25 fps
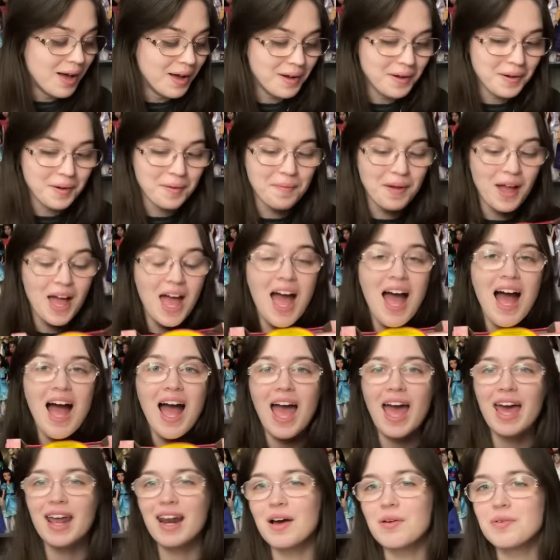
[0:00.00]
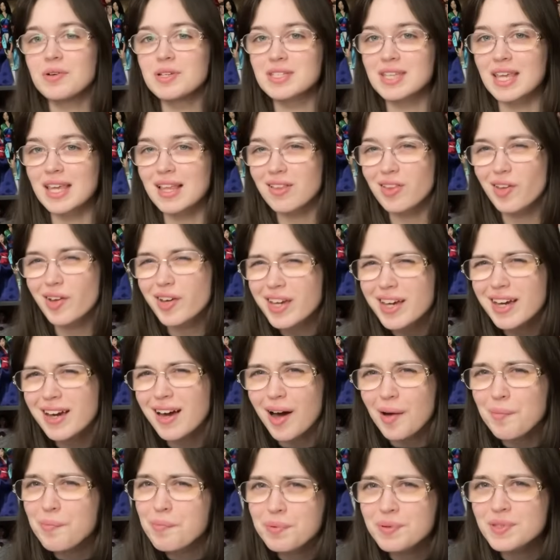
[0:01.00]
Um, and I was like looking
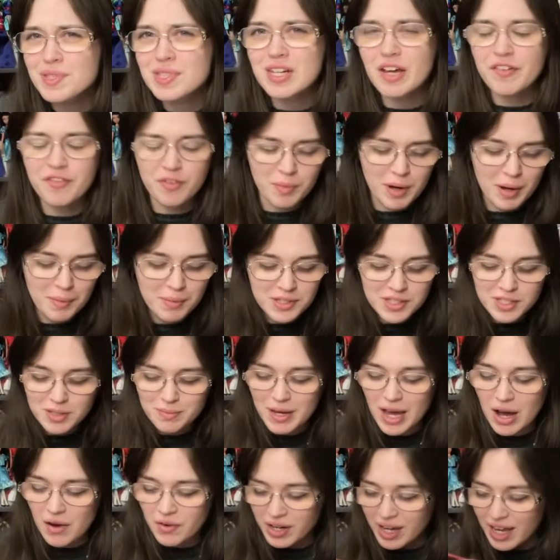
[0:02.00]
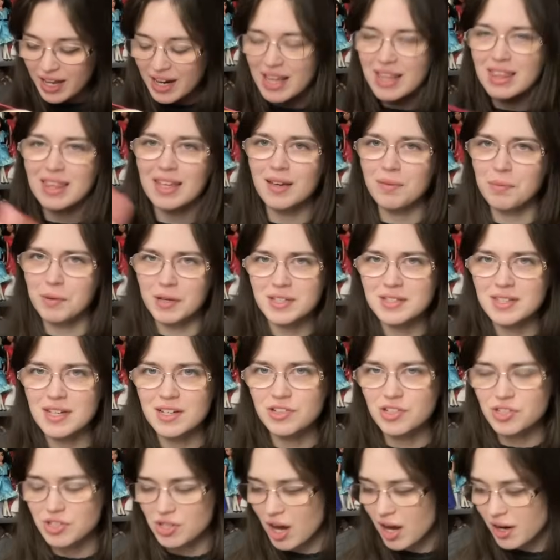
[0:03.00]
up stuff about Mitzi Meow again, I think, because I had
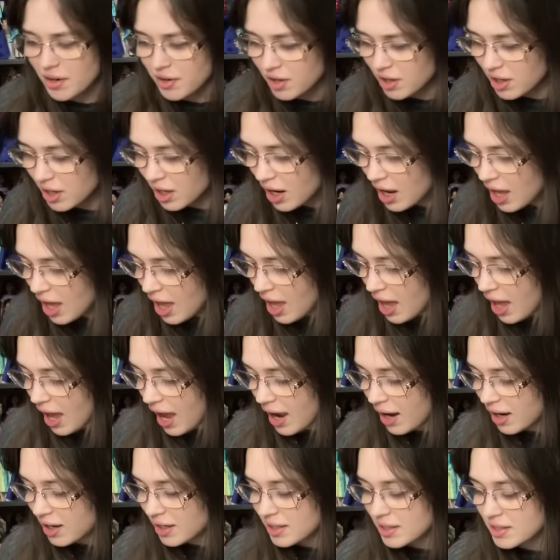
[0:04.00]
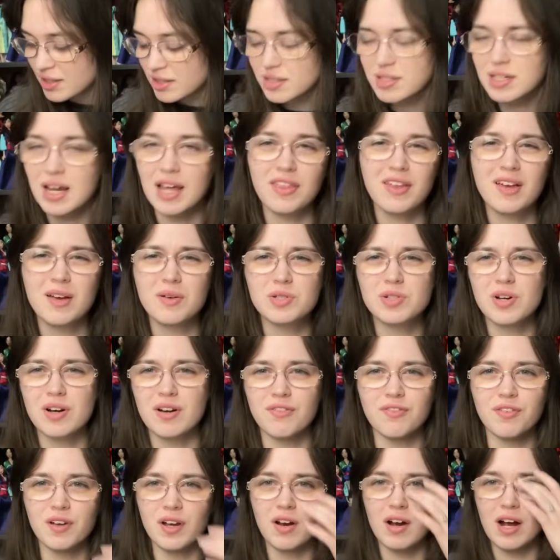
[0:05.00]
just gotten her. And I think I was trying to
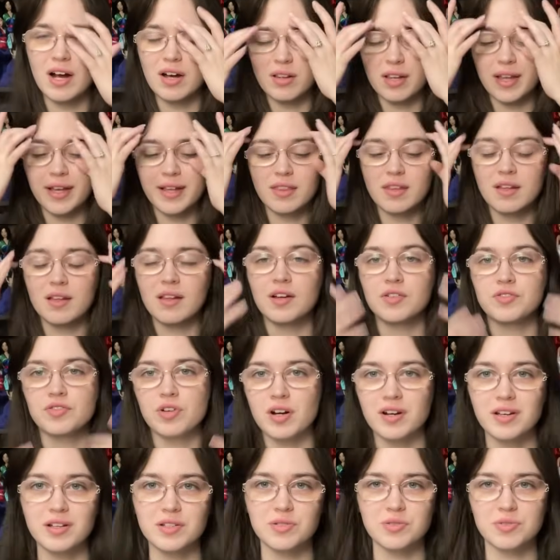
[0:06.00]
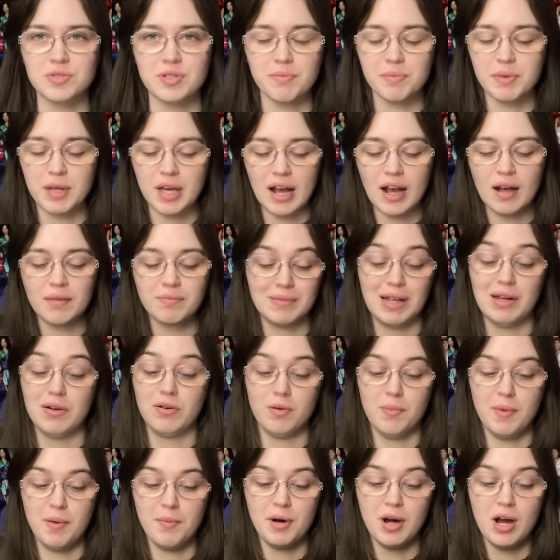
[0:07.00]
figure out like the electronics or something. I don't
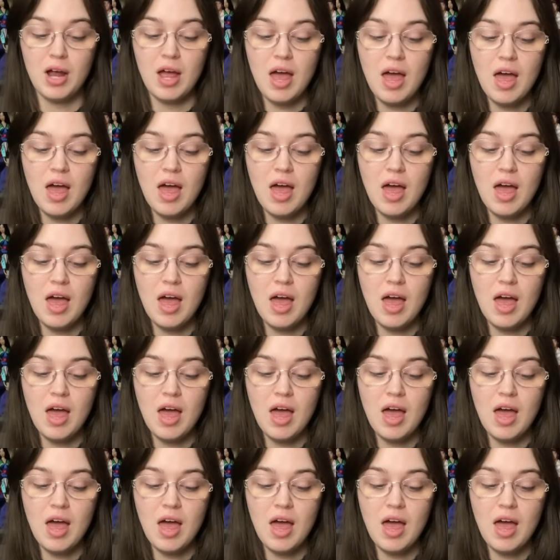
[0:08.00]
remember.